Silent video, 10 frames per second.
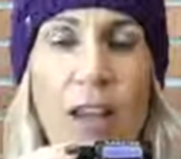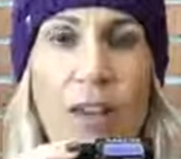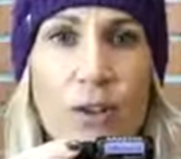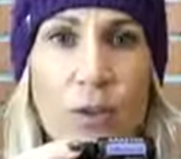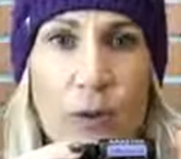
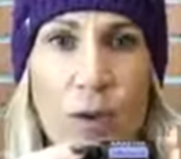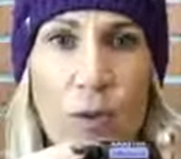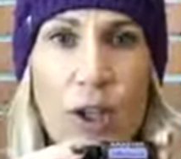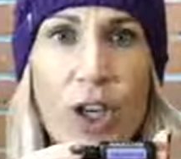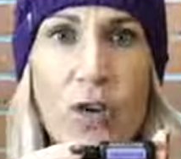this would be a
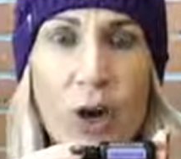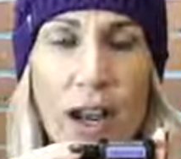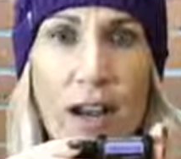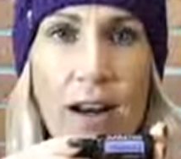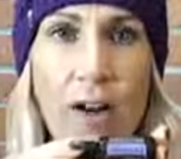really
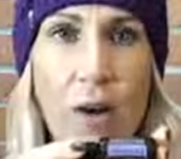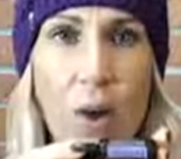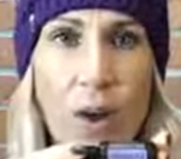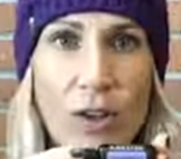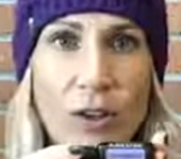great
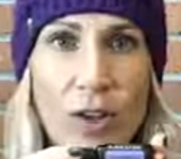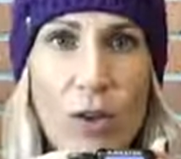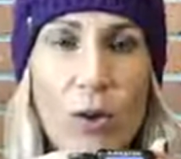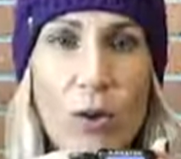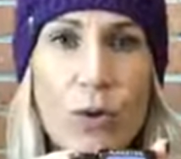oil to
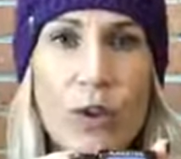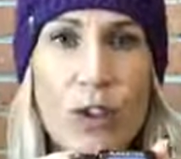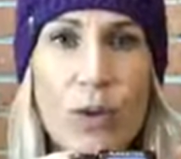use.